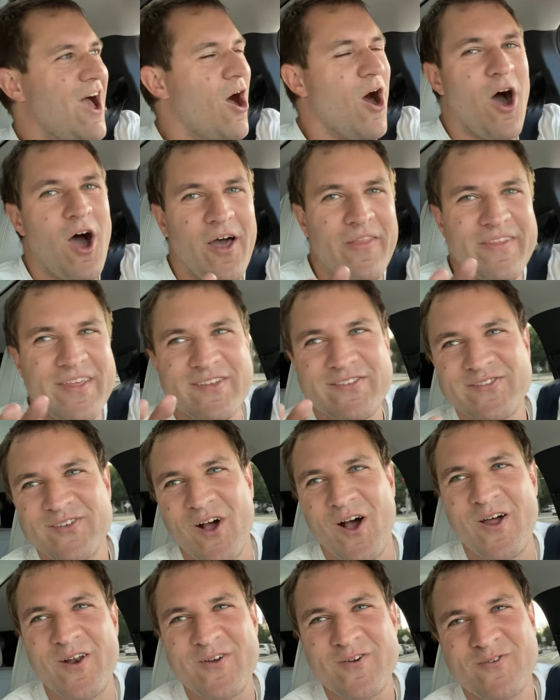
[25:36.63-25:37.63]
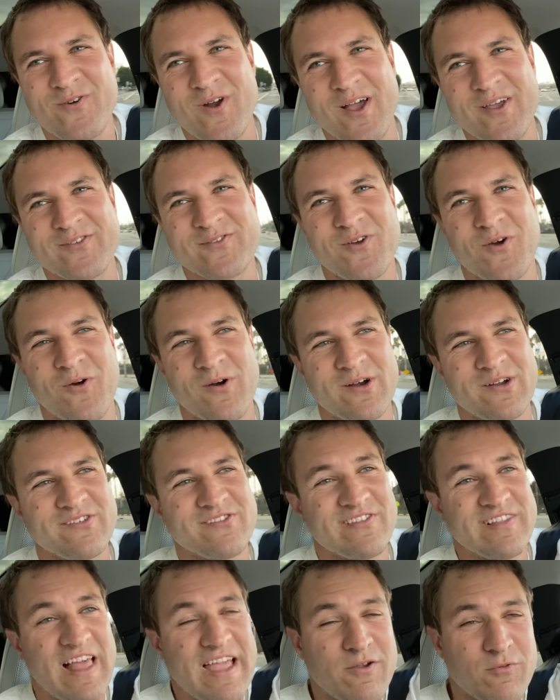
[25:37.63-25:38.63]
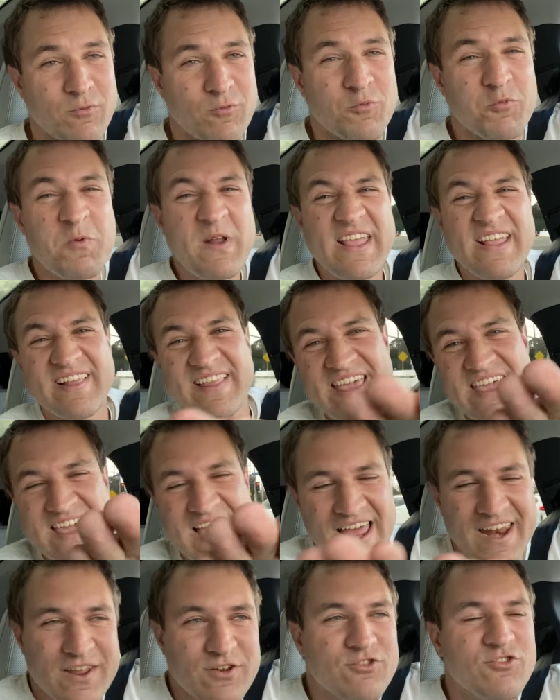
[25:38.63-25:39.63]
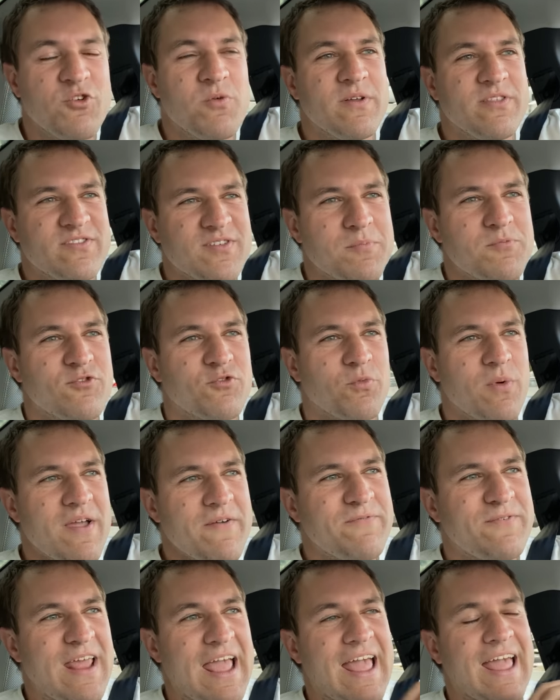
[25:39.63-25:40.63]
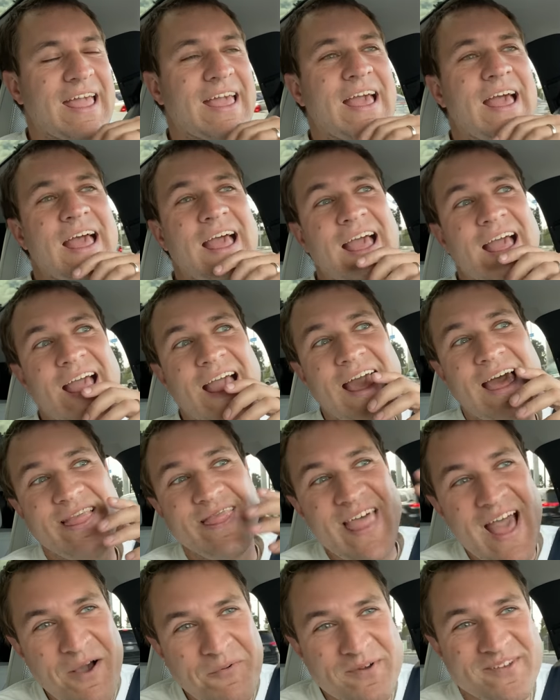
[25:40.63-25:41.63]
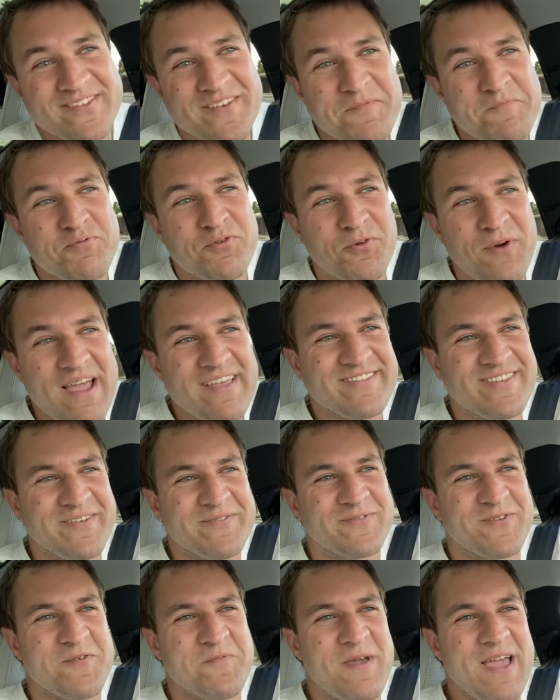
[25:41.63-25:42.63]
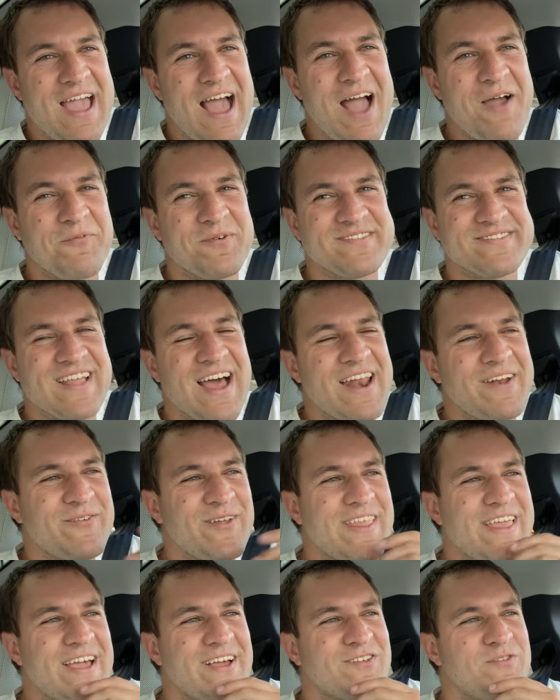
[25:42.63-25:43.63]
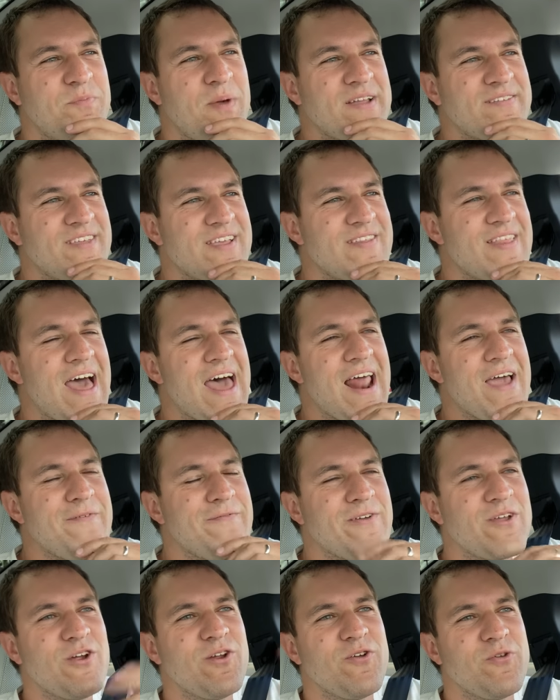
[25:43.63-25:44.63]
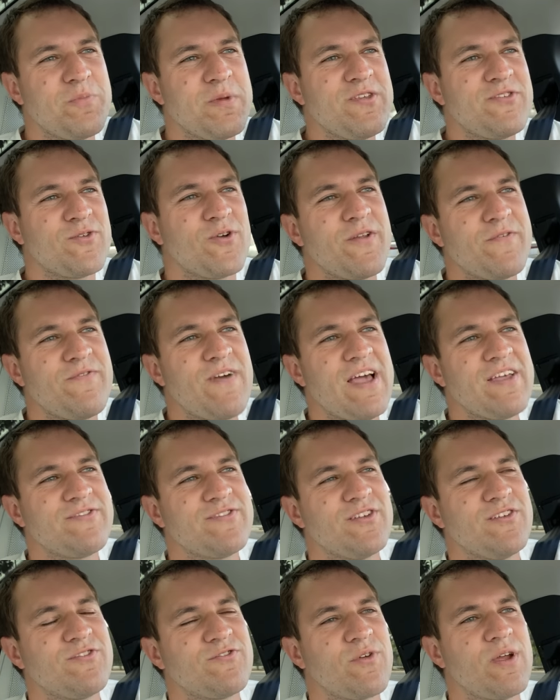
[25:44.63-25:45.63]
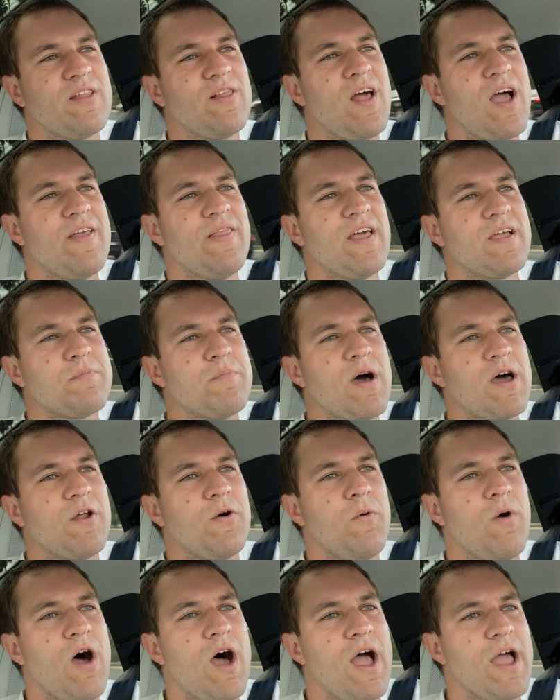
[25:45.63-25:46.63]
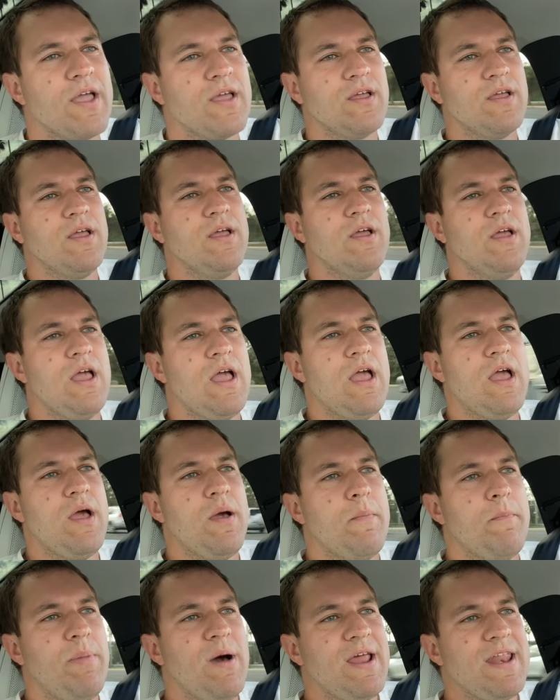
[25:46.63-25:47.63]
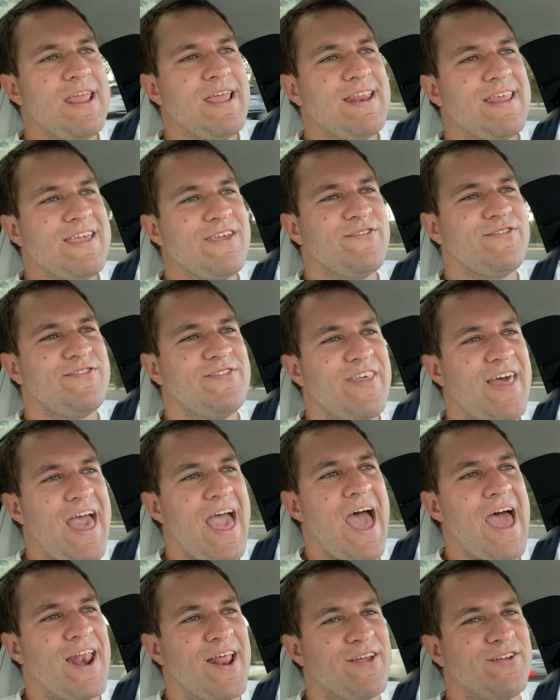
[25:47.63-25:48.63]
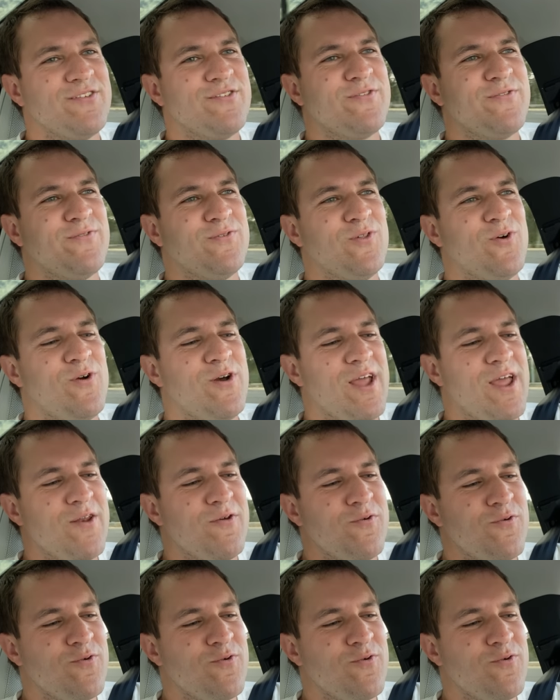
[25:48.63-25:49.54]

on this autocross course, like really kind of doing some drifting that was impressive to me. I was not really expecting that. I figured it would be sort of fast in a straight line like Model Y. But it is that. I just floored it.